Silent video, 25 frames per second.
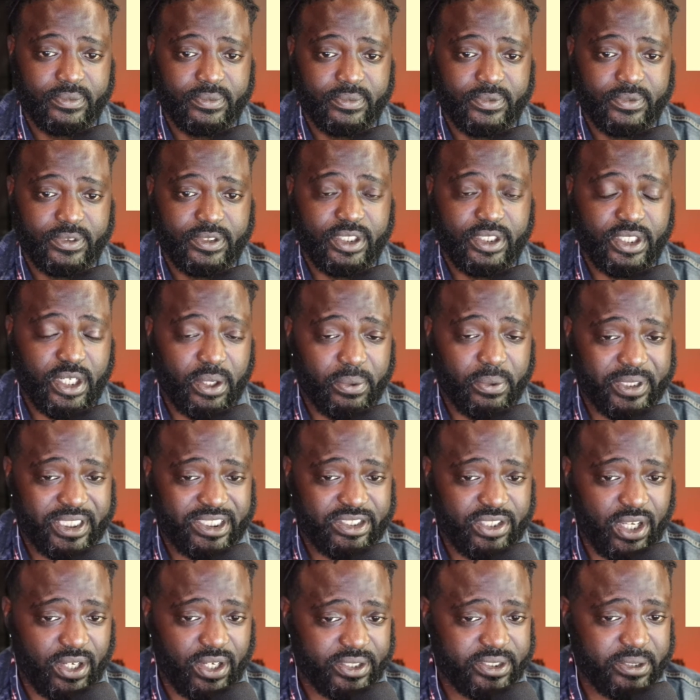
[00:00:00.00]
You know, when it
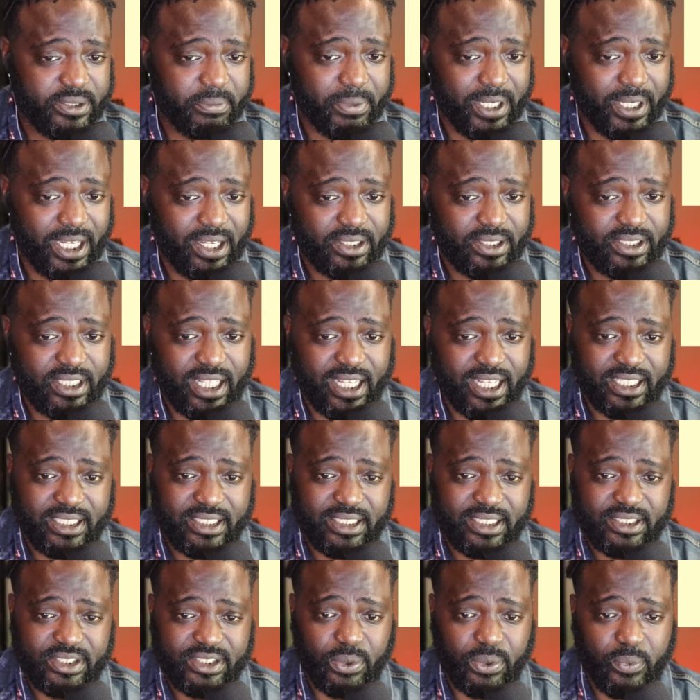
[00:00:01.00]
talks about
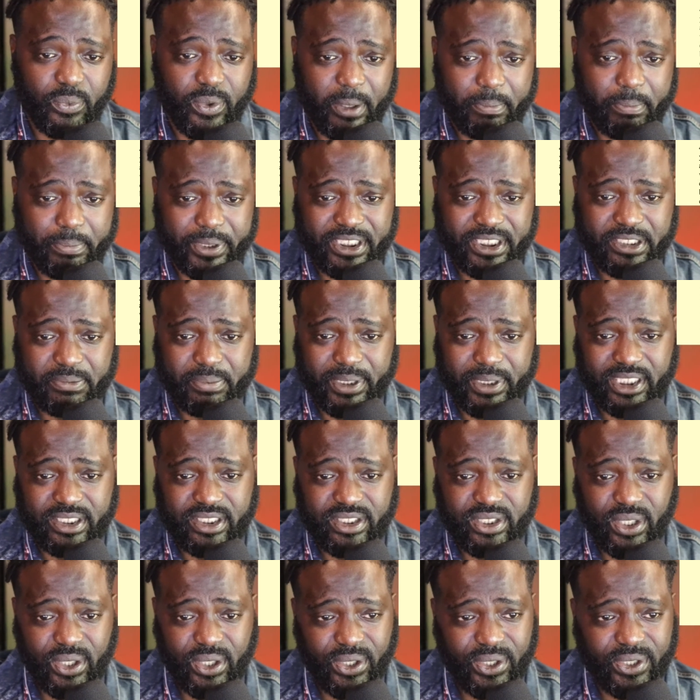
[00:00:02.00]
like your weapons being
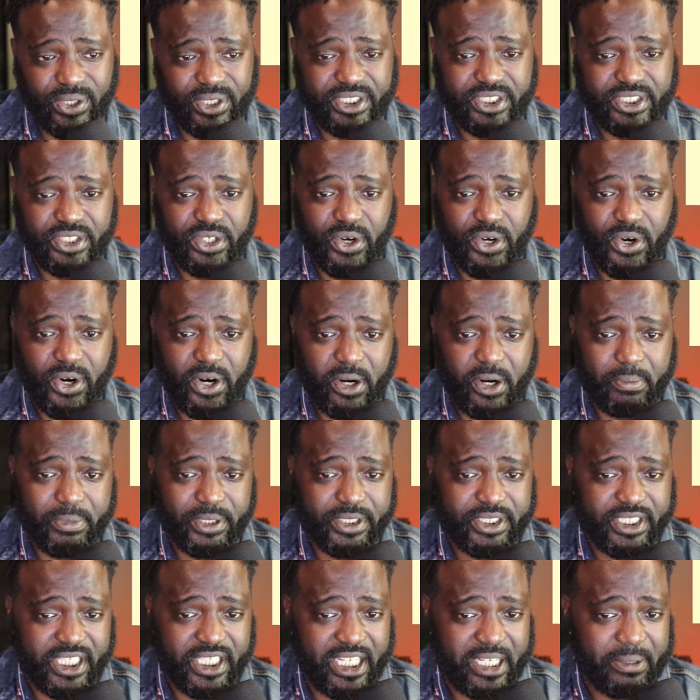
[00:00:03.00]
dull and your armor
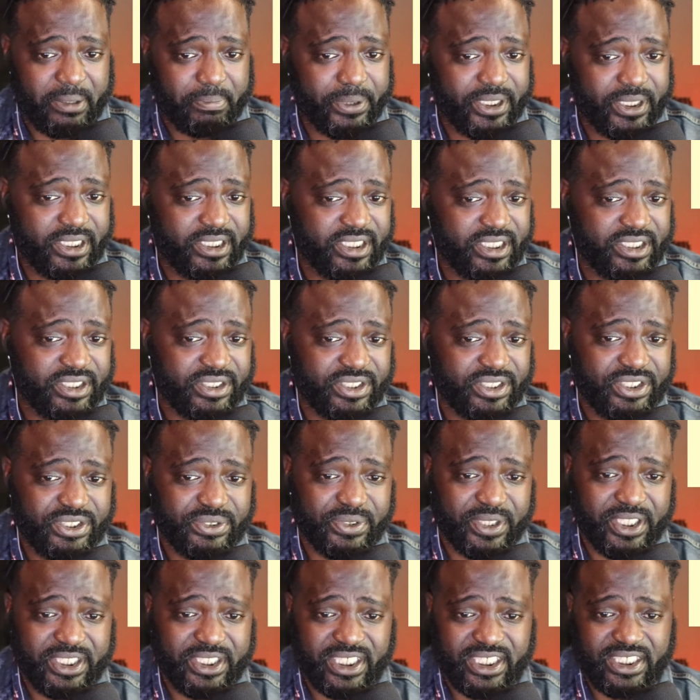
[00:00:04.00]
dampened and your
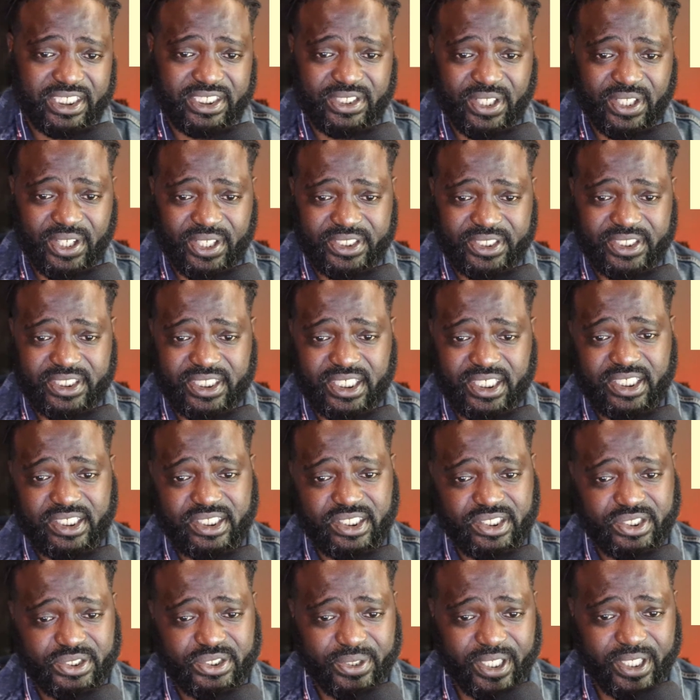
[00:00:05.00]
strength exhausted and
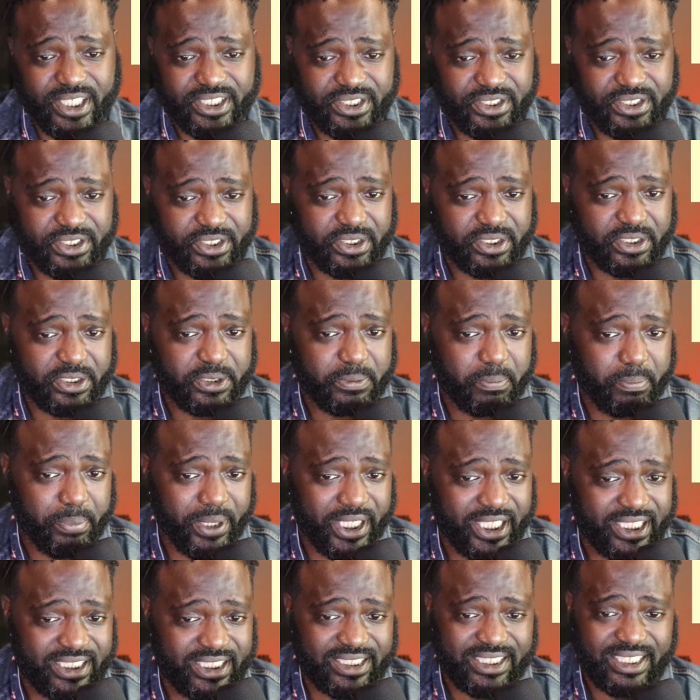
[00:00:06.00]
your treasures are
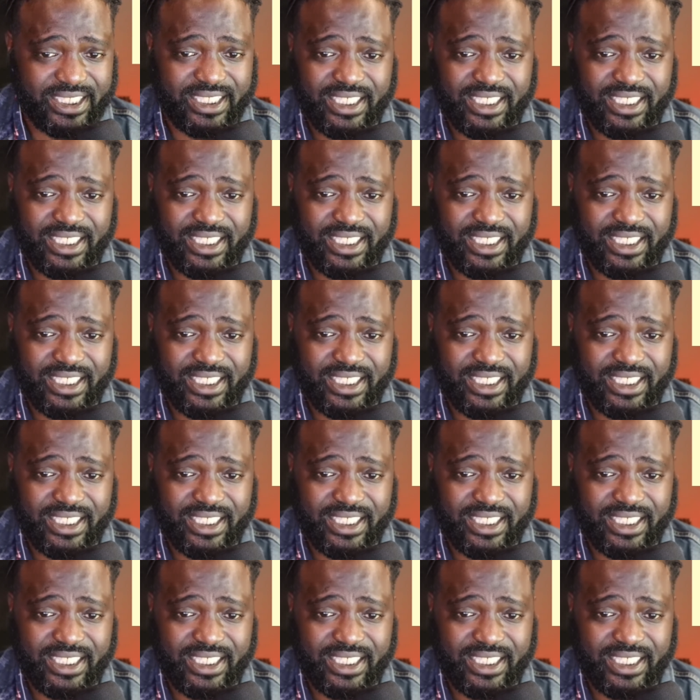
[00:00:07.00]
spent,